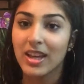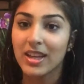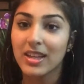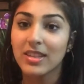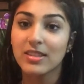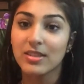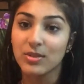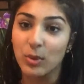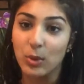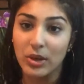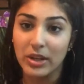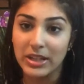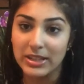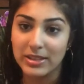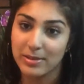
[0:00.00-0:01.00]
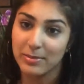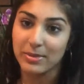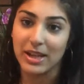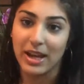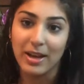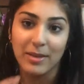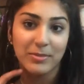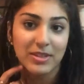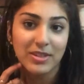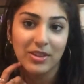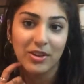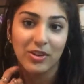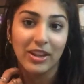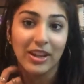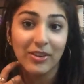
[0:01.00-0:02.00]
He's annoying sometimes, you
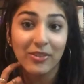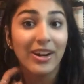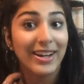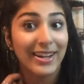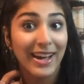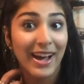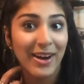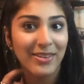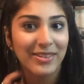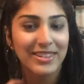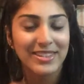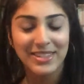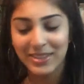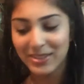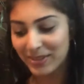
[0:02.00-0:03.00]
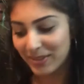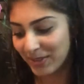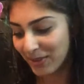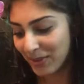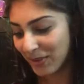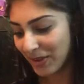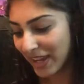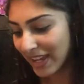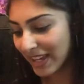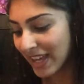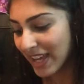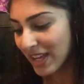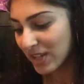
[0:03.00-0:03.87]
know, like right now he's a little annoying,